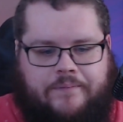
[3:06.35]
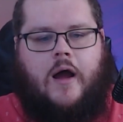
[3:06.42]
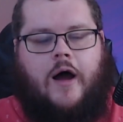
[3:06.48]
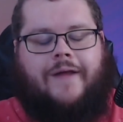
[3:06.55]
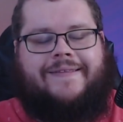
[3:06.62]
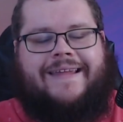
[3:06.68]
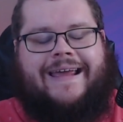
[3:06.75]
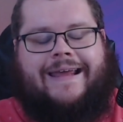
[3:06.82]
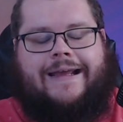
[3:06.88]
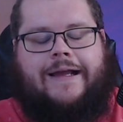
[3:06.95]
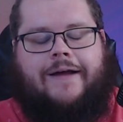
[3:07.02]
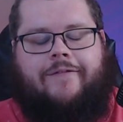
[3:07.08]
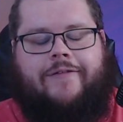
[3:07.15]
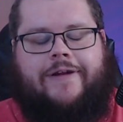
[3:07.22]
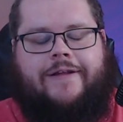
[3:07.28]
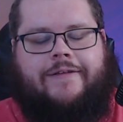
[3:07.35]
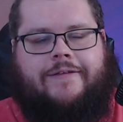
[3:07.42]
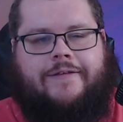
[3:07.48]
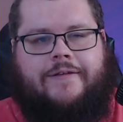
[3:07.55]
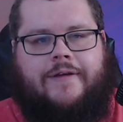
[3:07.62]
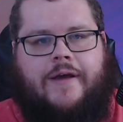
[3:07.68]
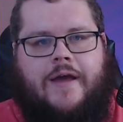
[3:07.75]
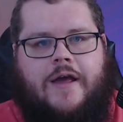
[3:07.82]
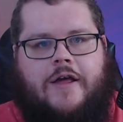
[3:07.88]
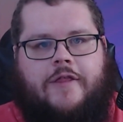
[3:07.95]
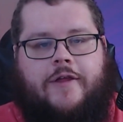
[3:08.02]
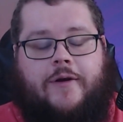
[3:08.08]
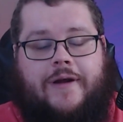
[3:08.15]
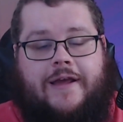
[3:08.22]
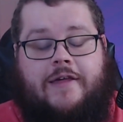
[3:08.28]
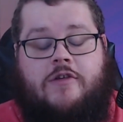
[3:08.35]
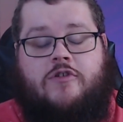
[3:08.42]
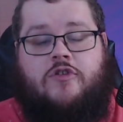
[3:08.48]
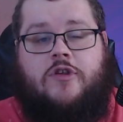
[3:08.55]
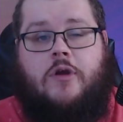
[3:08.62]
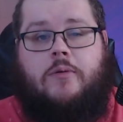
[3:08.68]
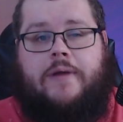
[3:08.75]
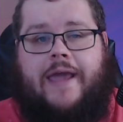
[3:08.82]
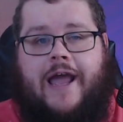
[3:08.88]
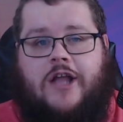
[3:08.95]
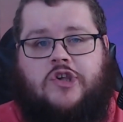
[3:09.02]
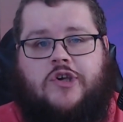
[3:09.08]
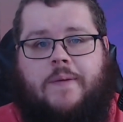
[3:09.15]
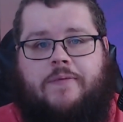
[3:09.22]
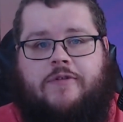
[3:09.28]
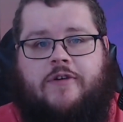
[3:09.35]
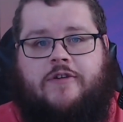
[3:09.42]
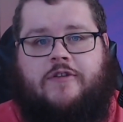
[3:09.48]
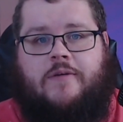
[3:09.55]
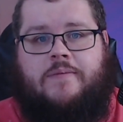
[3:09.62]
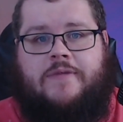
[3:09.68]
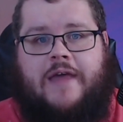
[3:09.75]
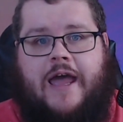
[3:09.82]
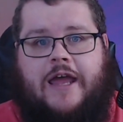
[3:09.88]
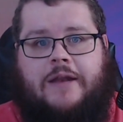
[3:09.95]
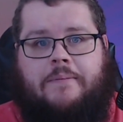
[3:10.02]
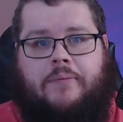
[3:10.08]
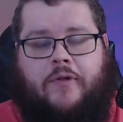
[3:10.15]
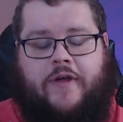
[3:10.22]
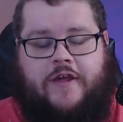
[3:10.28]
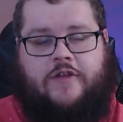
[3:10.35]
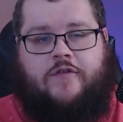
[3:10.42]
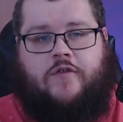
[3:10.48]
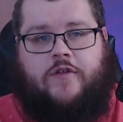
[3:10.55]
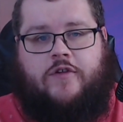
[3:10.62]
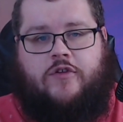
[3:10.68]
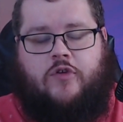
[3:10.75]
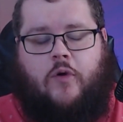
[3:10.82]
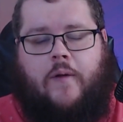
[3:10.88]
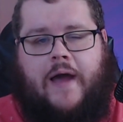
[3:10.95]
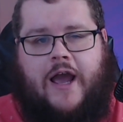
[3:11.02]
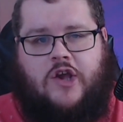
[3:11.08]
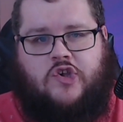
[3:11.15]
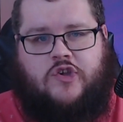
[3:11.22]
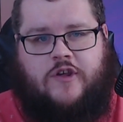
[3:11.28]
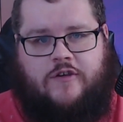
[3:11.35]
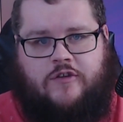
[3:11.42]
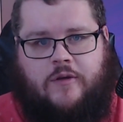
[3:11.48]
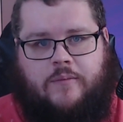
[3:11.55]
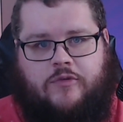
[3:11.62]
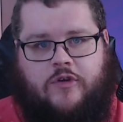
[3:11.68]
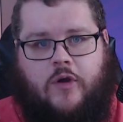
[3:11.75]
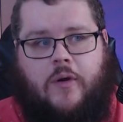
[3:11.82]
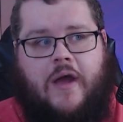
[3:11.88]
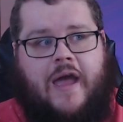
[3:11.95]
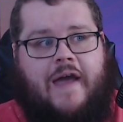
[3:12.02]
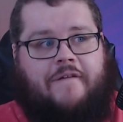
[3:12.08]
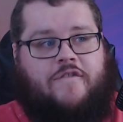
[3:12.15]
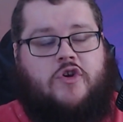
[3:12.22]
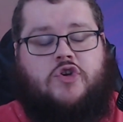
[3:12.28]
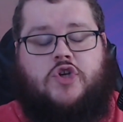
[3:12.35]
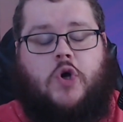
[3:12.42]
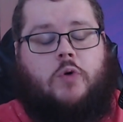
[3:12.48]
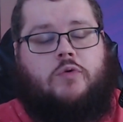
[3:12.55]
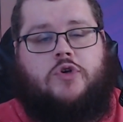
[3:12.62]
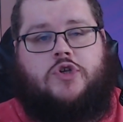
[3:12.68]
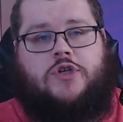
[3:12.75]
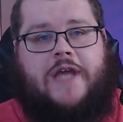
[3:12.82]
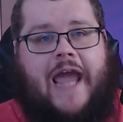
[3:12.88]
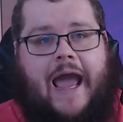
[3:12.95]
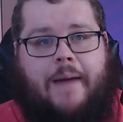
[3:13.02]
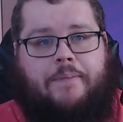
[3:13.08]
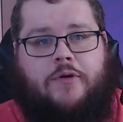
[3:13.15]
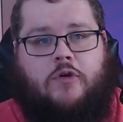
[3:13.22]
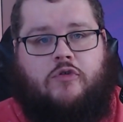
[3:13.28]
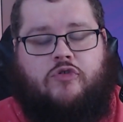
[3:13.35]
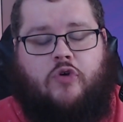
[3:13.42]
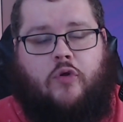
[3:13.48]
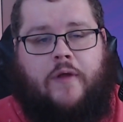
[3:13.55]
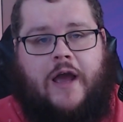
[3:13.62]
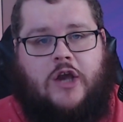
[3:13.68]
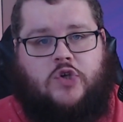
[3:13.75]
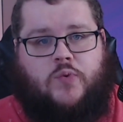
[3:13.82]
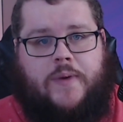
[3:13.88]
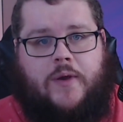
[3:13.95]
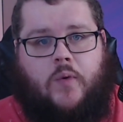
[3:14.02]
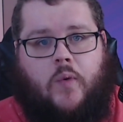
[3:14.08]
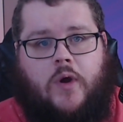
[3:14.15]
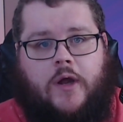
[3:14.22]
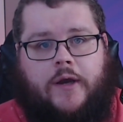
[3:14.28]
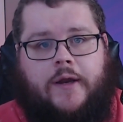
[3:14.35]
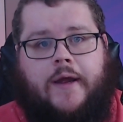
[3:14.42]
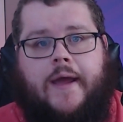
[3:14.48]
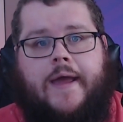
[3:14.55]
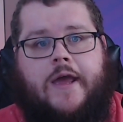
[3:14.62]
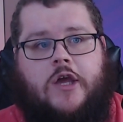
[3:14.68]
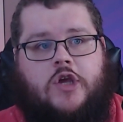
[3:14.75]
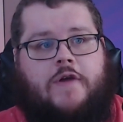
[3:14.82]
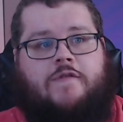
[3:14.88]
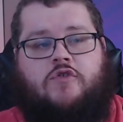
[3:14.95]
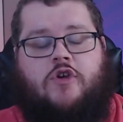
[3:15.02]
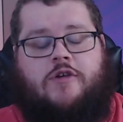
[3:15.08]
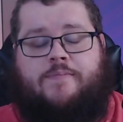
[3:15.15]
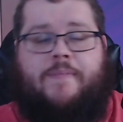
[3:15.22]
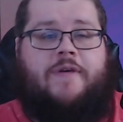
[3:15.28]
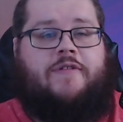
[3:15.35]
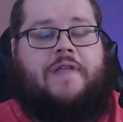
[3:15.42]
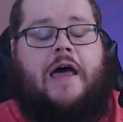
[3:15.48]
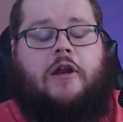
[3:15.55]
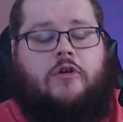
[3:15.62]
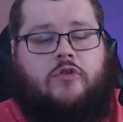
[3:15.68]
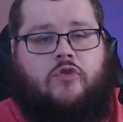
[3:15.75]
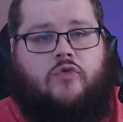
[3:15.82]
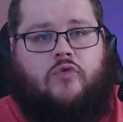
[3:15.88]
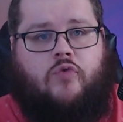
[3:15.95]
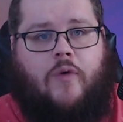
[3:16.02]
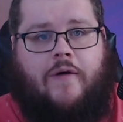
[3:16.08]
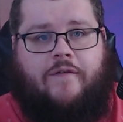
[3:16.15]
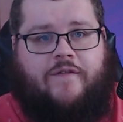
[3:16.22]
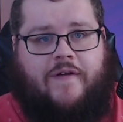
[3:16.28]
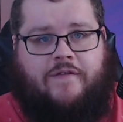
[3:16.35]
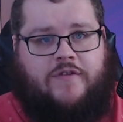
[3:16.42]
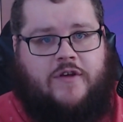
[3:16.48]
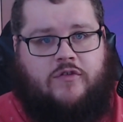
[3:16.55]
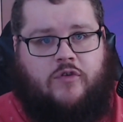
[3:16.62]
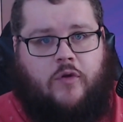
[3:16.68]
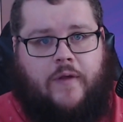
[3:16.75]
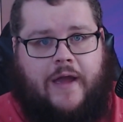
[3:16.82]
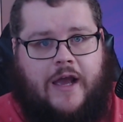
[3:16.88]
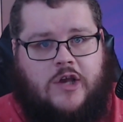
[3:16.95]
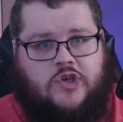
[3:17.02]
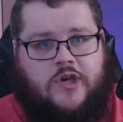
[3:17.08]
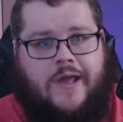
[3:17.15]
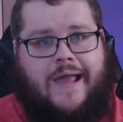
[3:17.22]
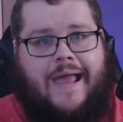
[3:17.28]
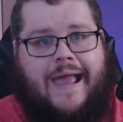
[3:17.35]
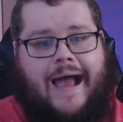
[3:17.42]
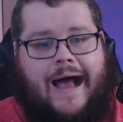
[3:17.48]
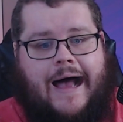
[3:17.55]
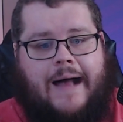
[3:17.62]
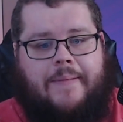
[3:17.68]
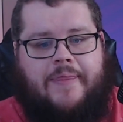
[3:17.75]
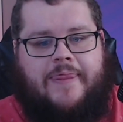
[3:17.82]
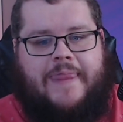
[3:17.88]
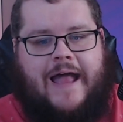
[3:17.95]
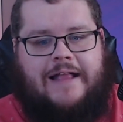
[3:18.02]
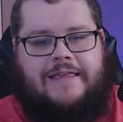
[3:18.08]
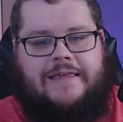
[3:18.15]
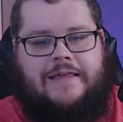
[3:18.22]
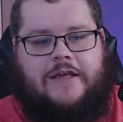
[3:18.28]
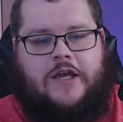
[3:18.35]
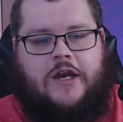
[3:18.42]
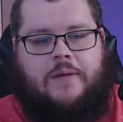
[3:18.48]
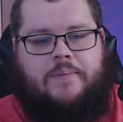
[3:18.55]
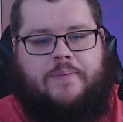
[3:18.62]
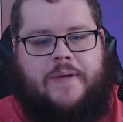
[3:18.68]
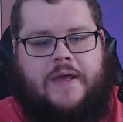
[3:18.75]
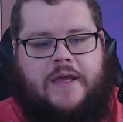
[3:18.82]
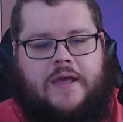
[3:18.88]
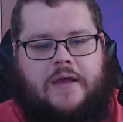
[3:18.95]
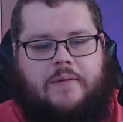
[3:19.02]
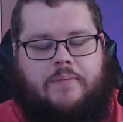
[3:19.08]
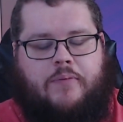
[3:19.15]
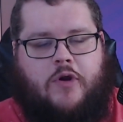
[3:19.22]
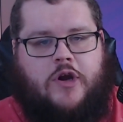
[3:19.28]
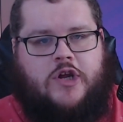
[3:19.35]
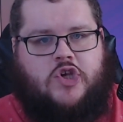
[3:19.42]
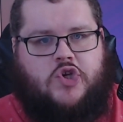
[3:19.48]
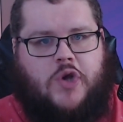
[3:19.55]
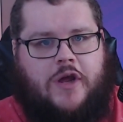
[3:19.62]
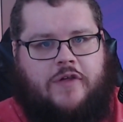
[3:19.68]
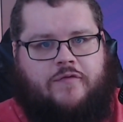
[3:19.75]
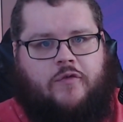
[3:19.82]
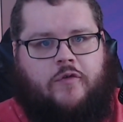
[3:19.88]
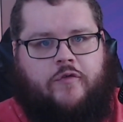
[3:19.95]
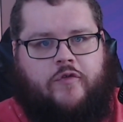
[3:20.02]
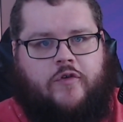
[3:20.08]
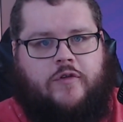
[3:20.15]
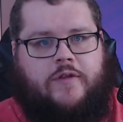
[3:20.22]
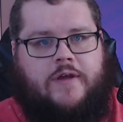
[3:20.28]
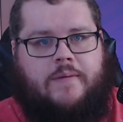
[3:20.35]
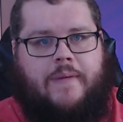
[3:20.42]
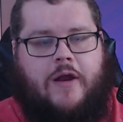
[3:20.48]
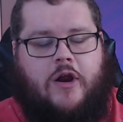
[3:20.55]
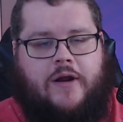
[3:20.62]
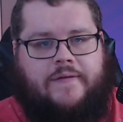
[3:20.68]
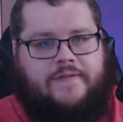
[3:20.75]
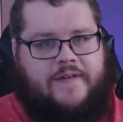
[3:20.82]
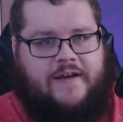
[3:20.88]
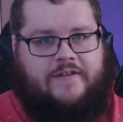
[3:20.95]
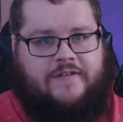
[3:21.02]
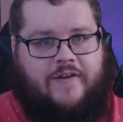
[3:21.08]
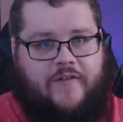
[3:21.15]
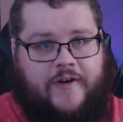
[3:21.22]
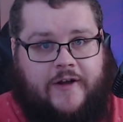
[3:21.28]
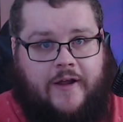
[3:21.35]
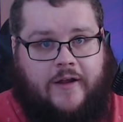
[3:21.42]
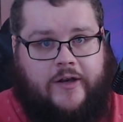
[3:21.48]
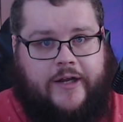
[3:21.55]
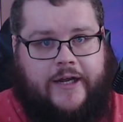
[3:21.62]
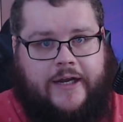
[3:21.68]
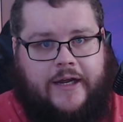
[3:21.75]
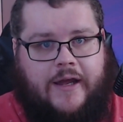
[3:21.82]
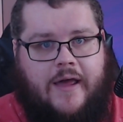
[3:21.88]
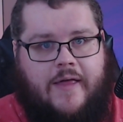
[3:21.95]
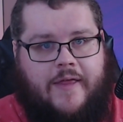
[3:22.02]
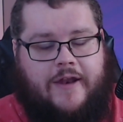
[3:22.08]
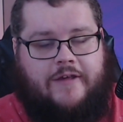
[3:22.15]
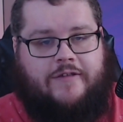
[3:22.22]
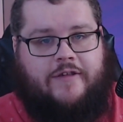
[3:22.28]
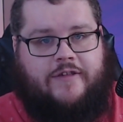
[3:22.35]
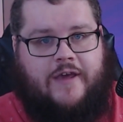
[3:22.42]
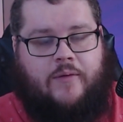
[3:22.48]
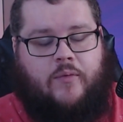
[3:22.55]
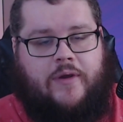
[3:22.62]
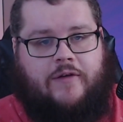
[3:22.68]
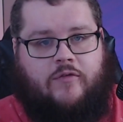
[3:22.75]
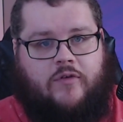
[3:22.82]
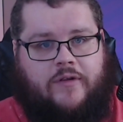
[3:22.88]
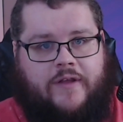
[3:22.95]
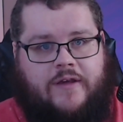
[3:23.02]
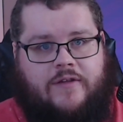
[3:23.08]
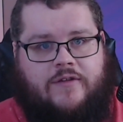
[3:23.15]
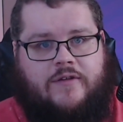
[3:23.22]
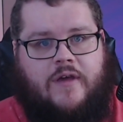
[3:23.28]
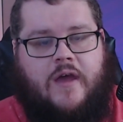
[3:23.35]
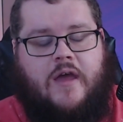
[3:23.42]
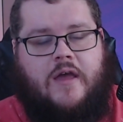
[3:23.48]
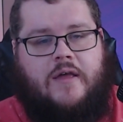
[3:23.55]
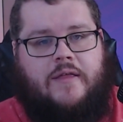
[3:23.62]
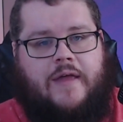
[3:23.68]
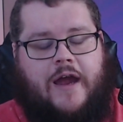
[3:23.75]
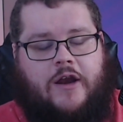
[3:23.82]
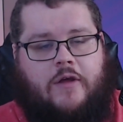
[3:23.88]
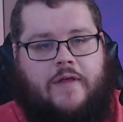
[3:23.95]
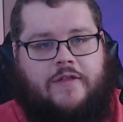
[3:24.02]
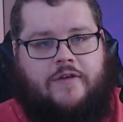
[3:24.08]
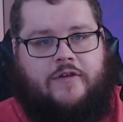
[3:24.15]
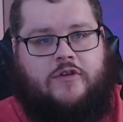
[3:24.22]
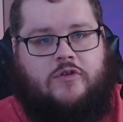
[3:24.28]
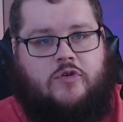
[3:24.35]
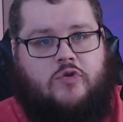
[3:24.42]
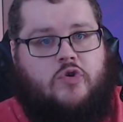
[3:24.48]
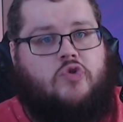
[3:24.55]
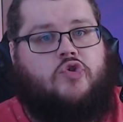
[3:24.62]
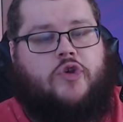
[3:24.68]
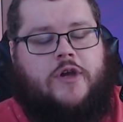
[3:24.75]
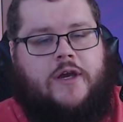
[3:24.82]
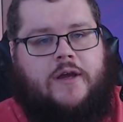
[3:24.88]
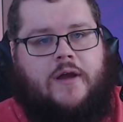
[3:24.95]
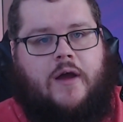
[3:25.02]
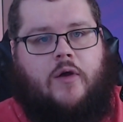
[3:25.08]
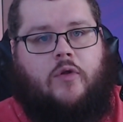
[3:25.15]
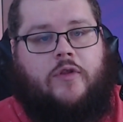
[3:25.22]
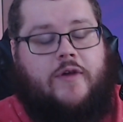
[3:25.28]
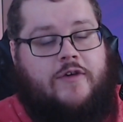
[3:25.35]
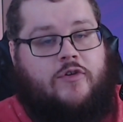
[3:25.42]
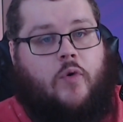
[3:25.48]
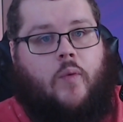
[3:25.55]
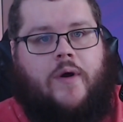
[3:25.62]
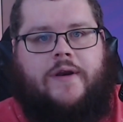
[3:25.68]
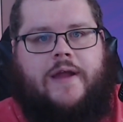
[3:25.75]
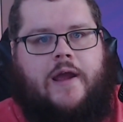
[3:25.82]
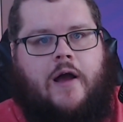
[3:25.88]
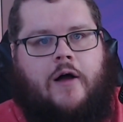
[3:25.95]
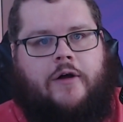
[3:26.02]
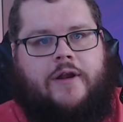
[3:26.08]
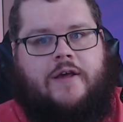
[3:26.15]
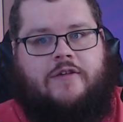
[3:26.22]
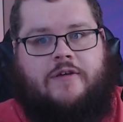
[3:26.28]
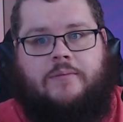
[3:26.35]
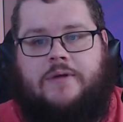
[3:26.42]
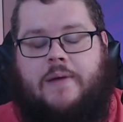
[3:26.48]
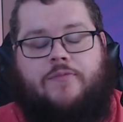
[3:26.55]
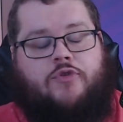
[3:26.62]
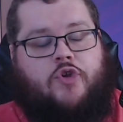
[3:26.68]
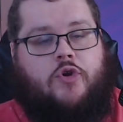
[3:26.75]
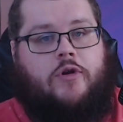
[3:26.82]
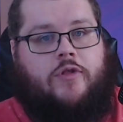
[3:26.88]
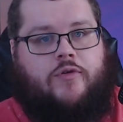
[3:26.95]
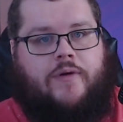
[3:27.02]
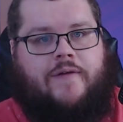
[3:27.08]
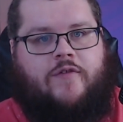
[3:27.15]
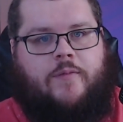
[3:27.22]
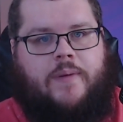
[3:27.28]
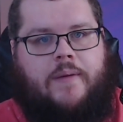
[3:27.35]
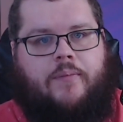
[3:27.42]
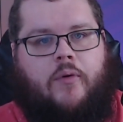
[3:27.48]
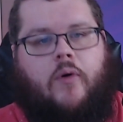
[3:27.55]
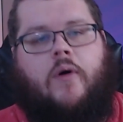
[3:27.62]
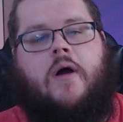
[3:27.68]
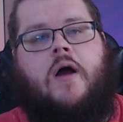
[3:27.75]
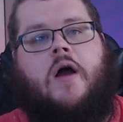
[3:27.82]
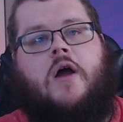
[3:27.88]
Unlike Covenants, there is no catch-up system yet in place for the Soul Ash system. So if you don't cap your Soul Ash week 1, you've just missed out on 1,250 Soul Ash. That's going to be pretty stressful for the American Thanksgiving holiday. That is the same week of release. I know that's usually at least a one-day holiday, sometimes 2 to 3 for people.